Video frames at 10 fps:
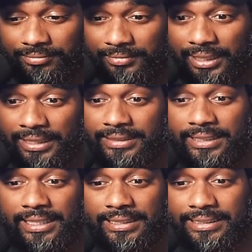
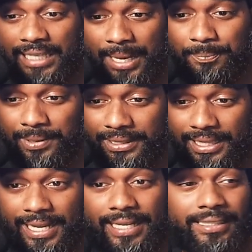into this type of
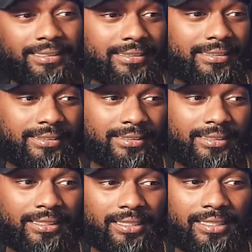thing,
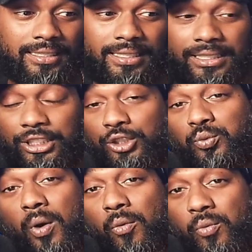this is
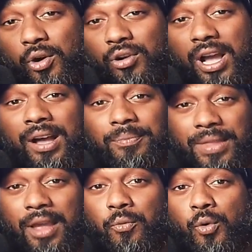what will come.
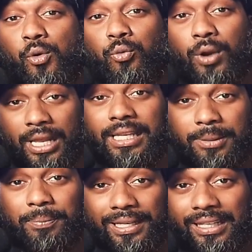They will really
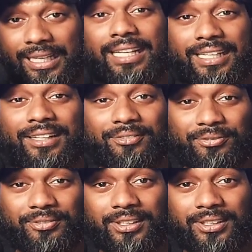believe